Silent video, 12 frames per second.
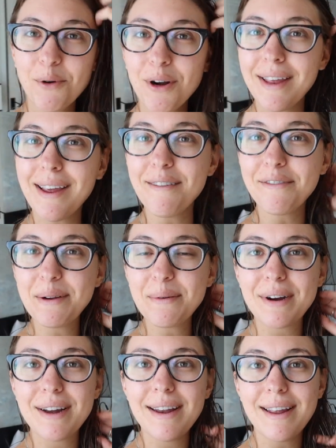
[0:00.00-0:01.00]
morning,
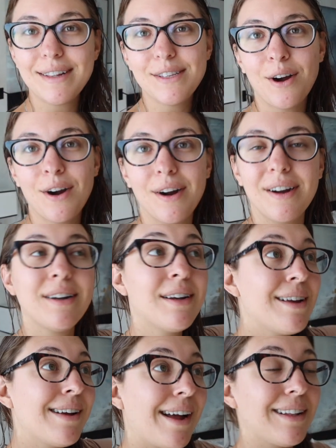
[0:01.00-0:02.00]
everyone. It's our
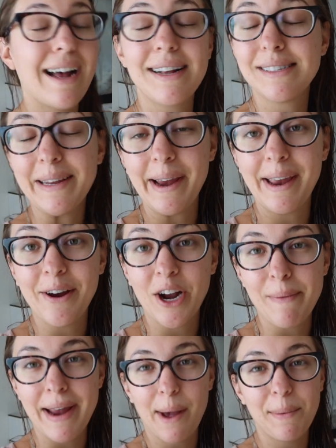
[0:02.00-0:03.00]
last day here
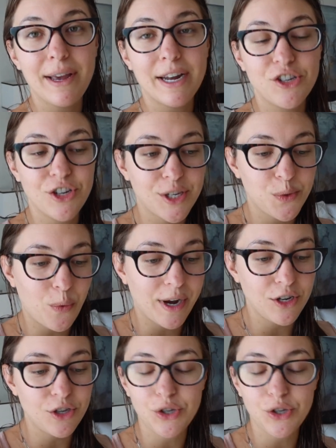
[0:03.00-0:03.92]
in Miami. I just went